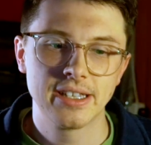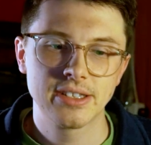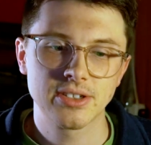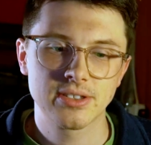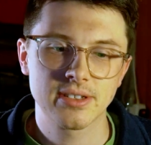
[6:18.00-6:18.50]

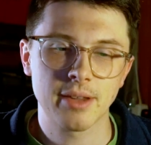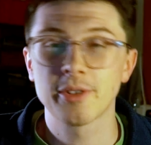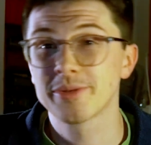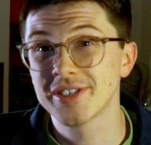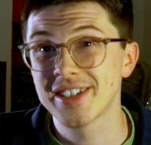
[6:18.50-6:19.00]
just gave me the
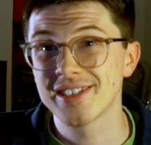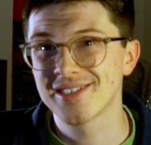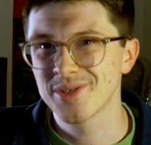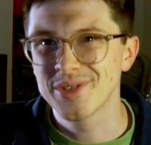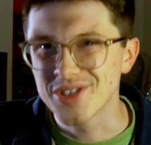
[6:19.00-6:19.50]
opportunity
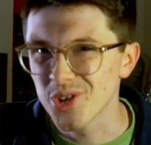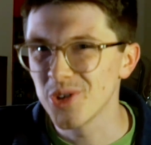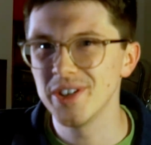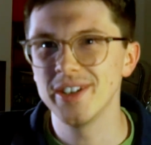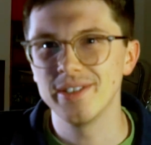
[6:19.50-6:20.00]
to
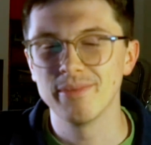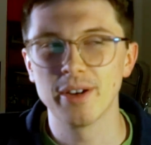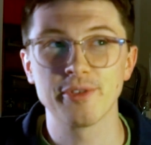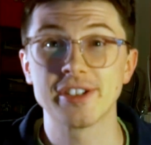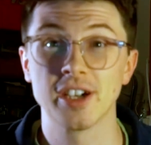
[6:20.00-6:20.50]
enjoy my
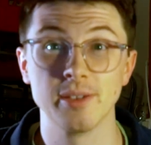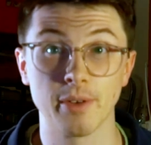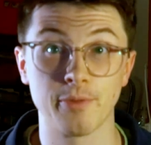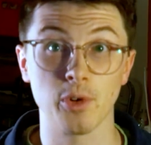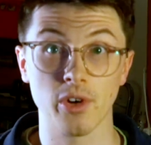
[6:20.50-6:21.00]
free time
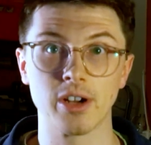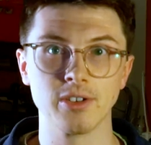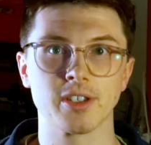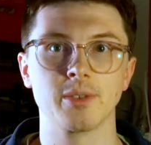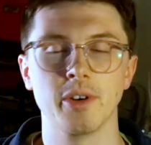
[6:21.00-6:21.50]
before I got
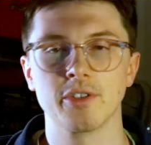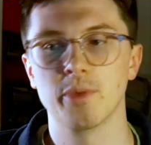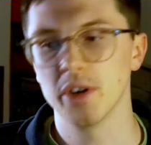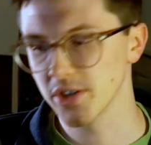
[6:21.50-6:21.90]
into the world of work.